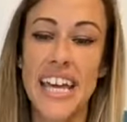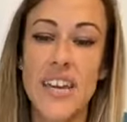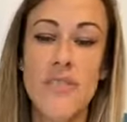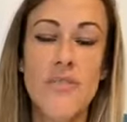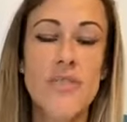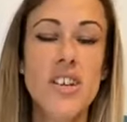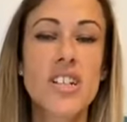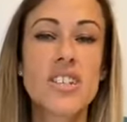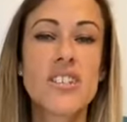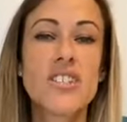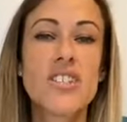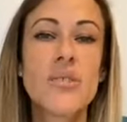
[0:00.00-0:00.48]
You've
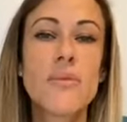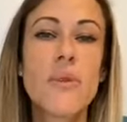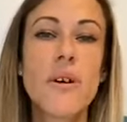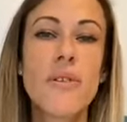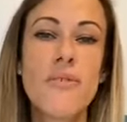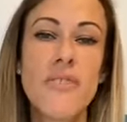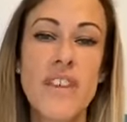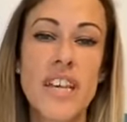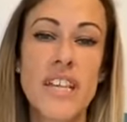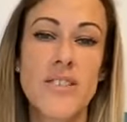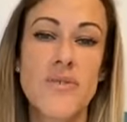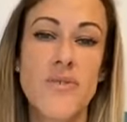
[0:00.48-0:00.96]
got to do
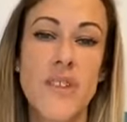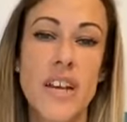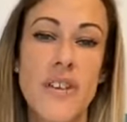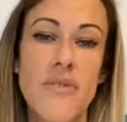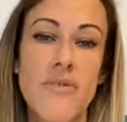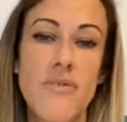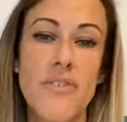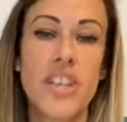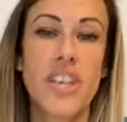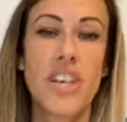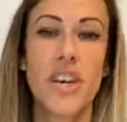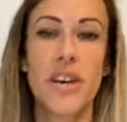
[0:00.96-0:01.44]
what feels
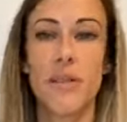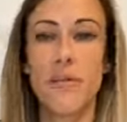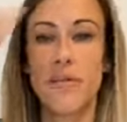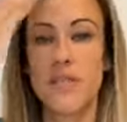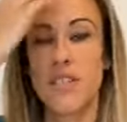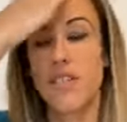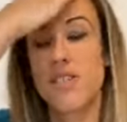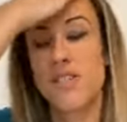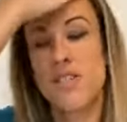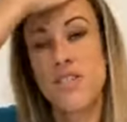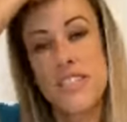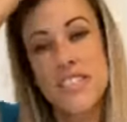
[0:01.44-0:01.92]
right for you.
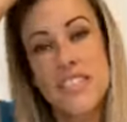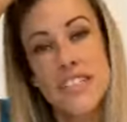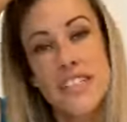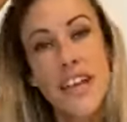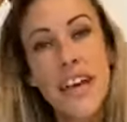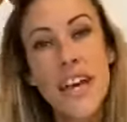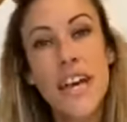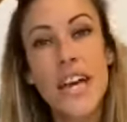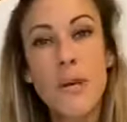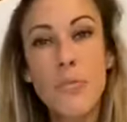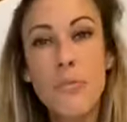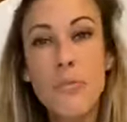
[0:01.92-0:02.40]

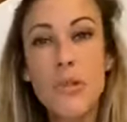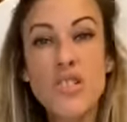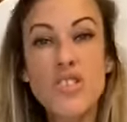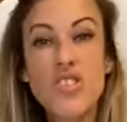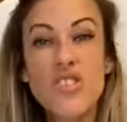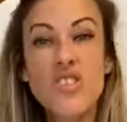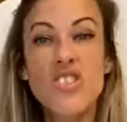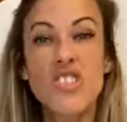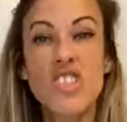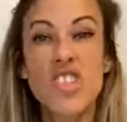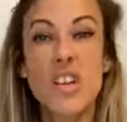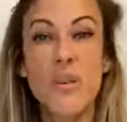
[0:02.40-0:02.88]
But
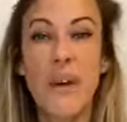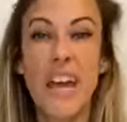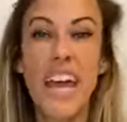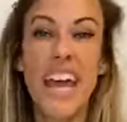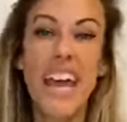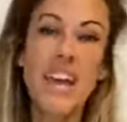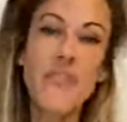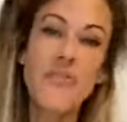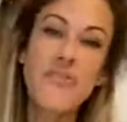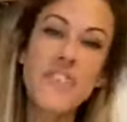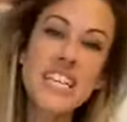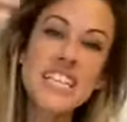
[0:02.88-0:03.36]
just do it.
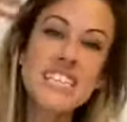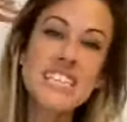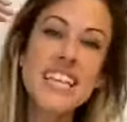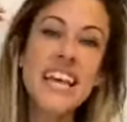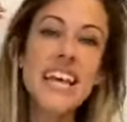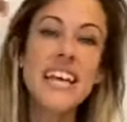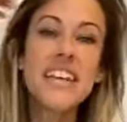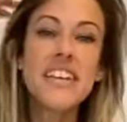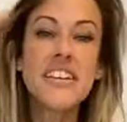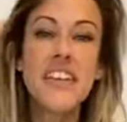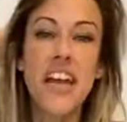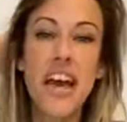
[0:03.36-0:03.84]
If they say
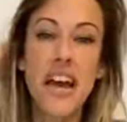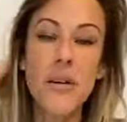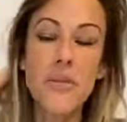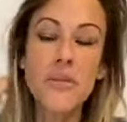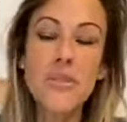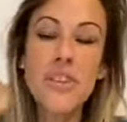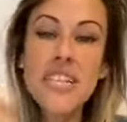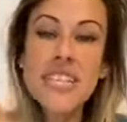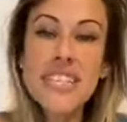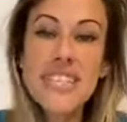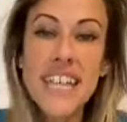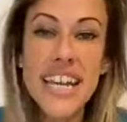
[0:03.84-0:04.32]
no,
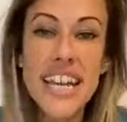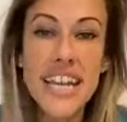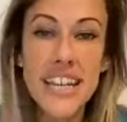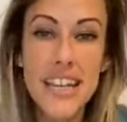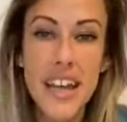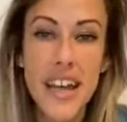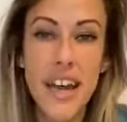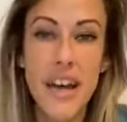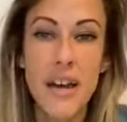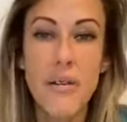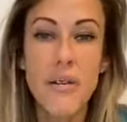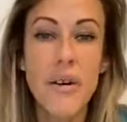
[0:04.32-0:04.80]
they say
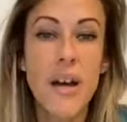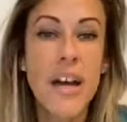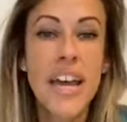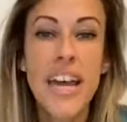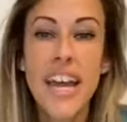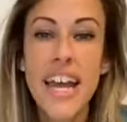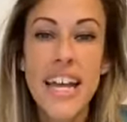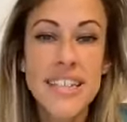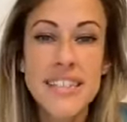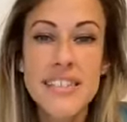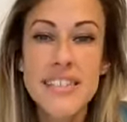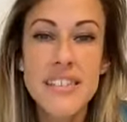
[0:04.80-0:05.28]
no.
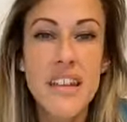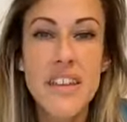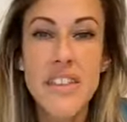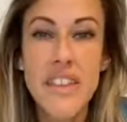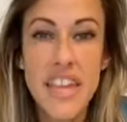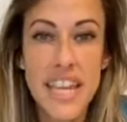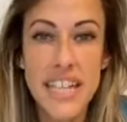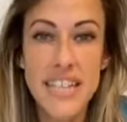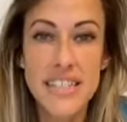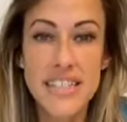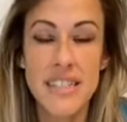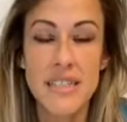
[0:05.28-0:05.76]
It's not
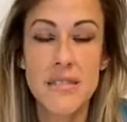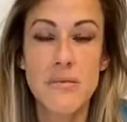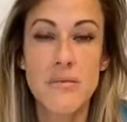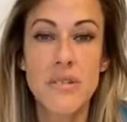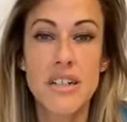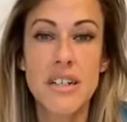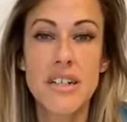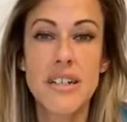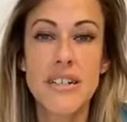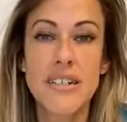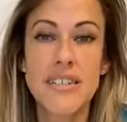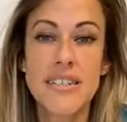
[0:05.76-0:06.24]
the end of the
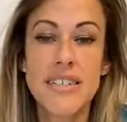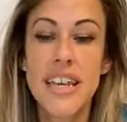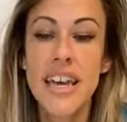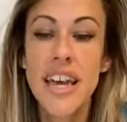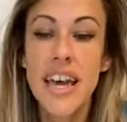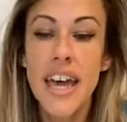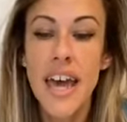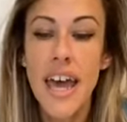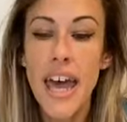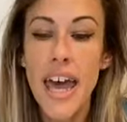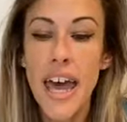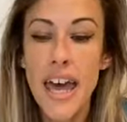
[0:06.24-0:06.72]
world.
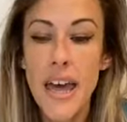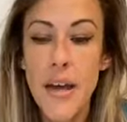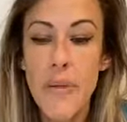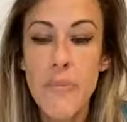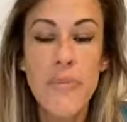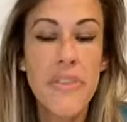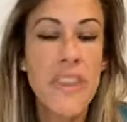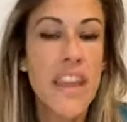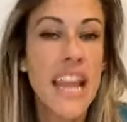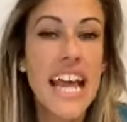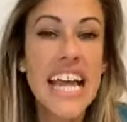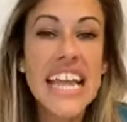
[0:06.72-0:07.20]

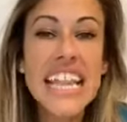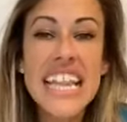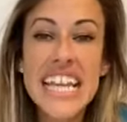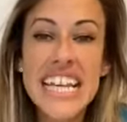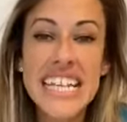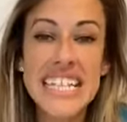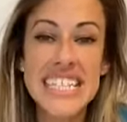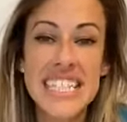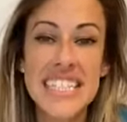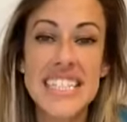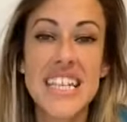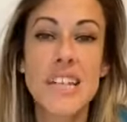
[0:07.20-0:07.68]
Like
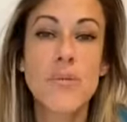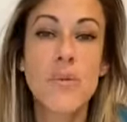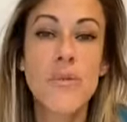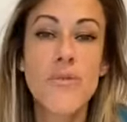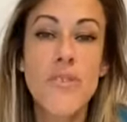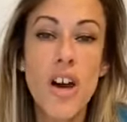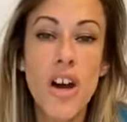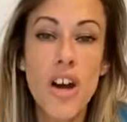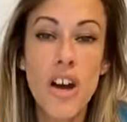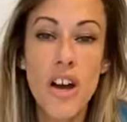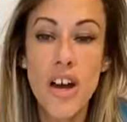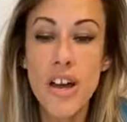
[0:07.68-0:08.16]
Lisa said, we've
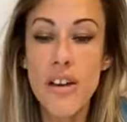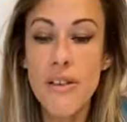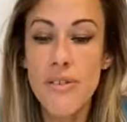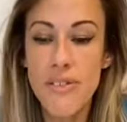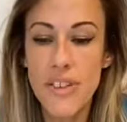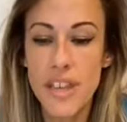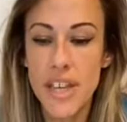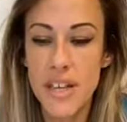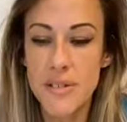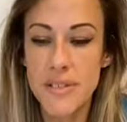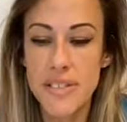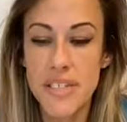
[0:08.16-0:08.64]
got to go for
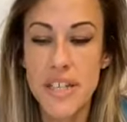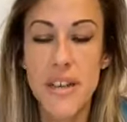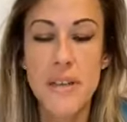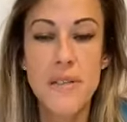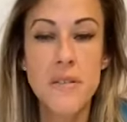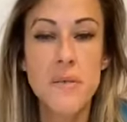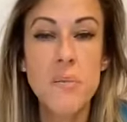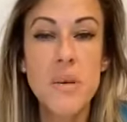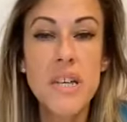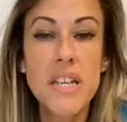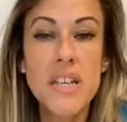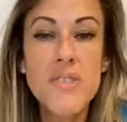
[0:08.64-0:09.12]
those
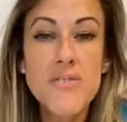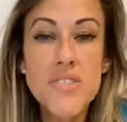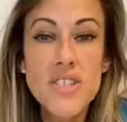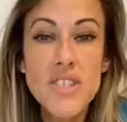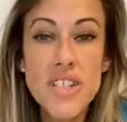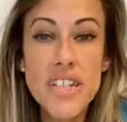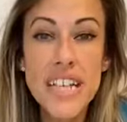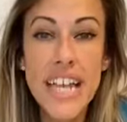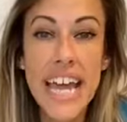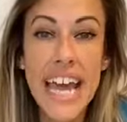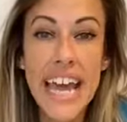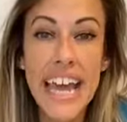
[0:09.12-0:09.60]
no's, but you've
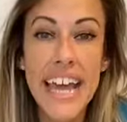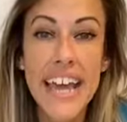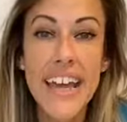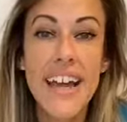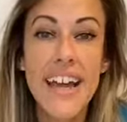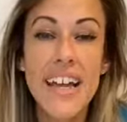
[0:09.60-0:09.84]
done it.